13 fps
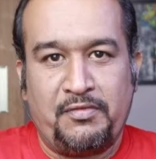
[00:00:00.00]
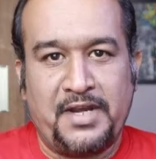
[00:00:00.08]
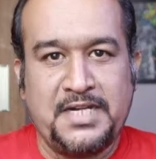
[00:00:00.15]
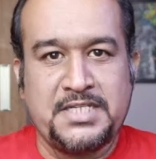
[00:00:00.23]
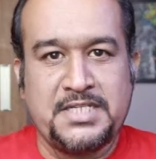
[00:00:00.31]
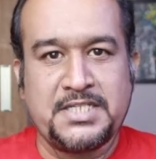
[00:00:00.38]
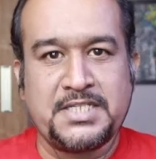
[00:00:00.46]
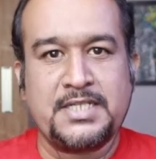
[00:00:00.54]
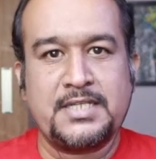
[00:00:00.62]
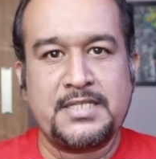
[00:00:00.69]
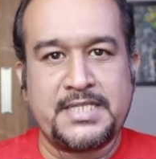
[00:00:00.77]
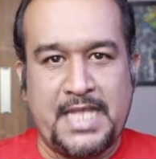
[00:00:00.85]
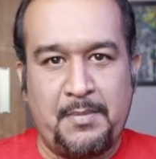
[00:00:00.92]
Hello friends,
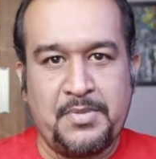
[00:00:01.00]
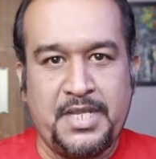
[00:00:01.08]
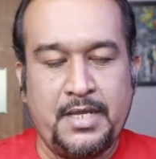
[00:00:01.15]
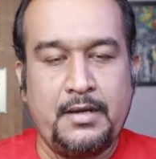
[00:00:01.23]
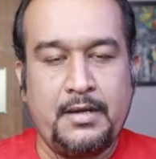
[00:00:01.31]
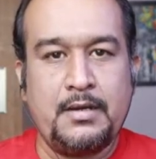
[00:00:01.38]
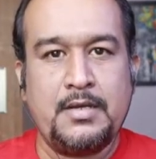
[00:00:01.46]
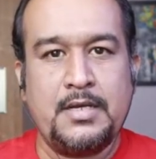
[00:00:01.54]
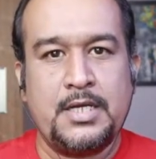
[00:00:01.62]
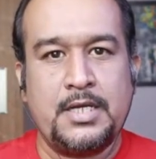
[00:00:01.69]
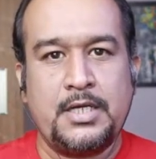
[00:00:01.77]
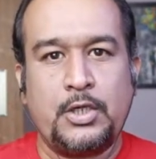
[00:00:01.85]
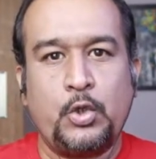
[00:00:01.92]
Sam here.
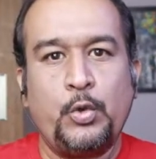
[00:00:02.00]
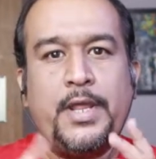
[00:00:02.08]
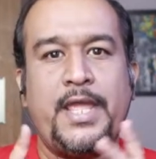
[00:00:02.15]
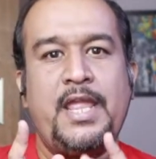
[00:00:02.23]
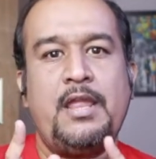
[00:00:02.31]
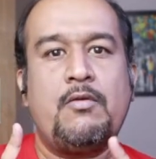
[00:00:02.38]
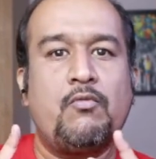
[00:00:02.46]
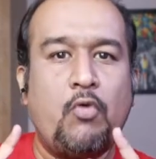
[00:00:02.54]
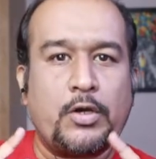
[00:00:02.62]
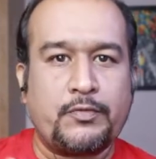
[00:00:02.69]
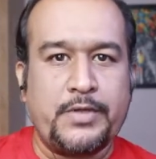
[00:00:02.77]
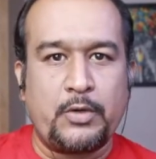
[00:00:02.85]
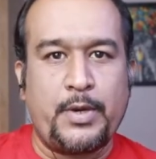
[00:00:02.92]
Today
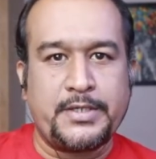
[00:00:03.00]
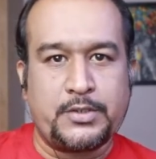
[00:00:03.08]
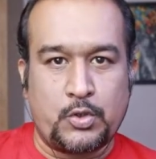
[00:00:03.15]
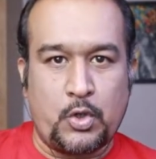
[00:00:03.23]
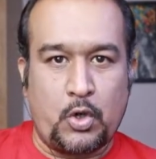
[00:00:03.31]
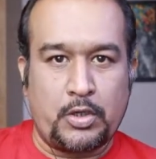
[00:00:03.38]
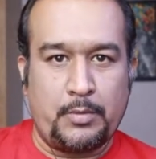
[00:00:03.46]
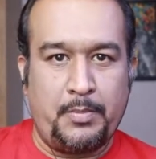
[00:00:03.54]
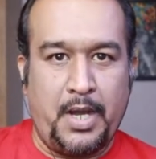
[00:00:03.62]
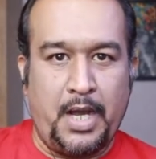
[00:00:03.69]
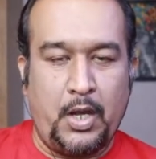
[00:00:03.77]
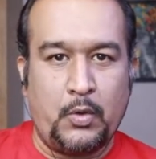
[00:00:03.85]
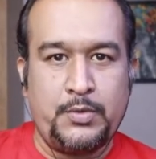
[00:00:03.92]
what we are going to talk
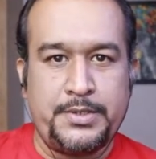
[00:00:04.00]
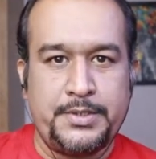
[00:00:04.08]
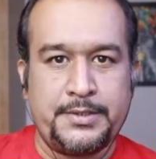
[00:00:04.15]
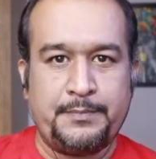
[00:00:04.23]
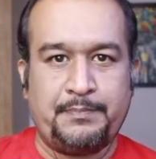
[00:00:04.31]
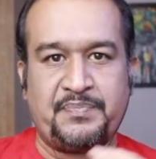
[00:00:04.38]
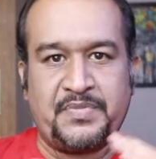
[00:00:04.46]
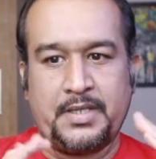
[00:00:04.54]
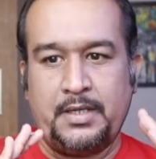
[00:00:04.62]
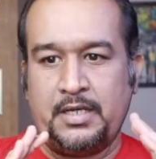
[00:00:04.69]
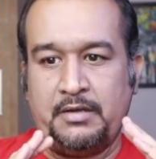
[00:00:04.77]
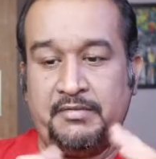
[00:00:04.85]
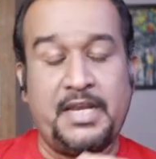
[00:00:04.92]
about,
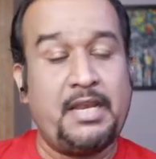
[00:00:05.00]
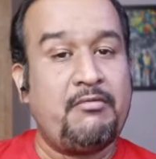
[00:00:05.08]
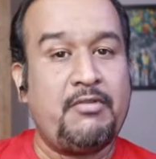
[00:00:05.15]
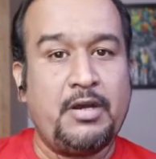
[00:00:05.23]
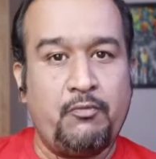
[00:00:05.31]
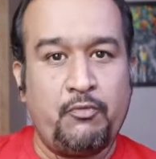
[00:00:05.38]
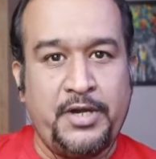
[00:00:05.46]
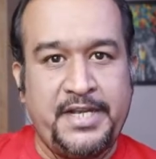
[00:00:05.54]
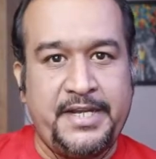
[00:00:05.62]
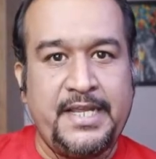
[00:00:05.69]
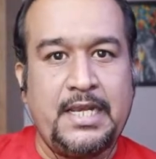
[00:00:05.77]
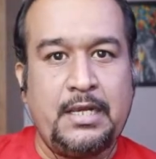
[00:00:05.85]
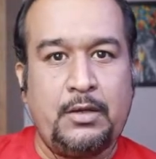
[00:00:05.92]
whenever we
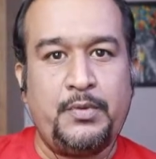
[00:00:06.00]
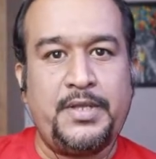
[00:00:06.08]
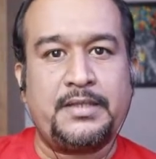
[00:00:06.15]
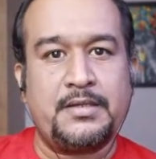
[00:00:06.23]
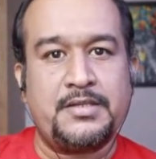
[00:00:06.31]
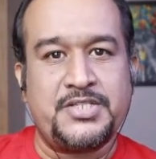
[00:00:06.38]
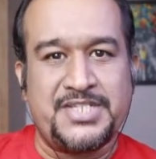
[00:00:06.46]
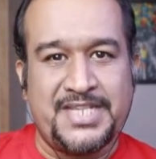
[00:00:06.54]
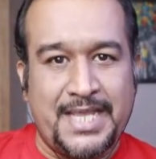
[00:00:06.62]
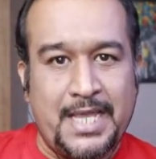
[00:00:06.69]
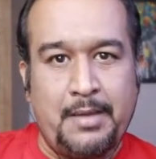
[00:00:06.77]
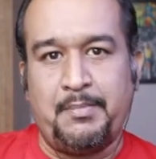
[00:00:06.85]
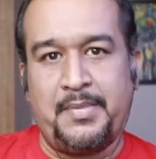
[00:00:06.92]
deal with
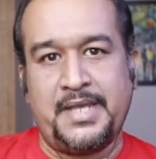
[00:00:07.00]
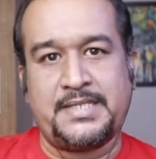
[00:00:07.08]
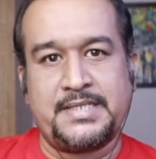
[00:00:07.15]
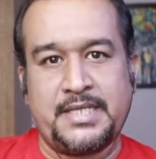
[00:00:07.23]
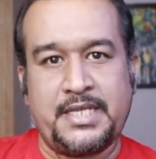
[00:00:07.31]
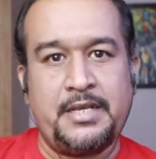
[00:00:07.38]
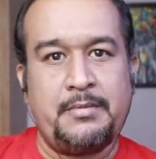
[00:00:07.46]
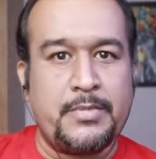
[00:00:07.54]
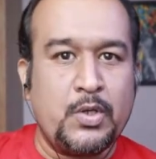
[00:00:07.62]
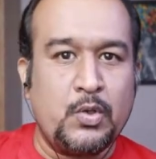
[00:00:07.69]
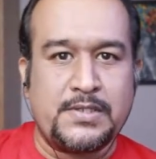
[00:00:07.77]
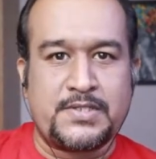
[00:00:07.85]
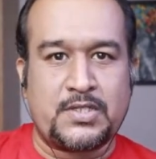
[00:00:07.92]
JMS in
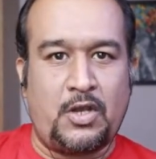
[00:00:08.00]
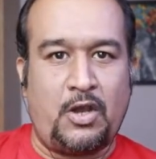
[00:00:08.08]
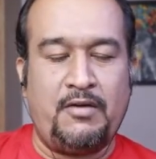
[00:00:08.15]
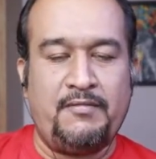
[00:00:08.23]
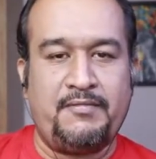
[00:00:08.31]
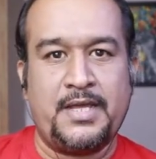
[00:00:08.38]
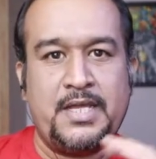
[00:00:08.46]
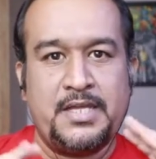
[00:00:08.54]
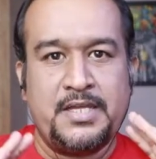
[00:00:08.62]
Mulesoft,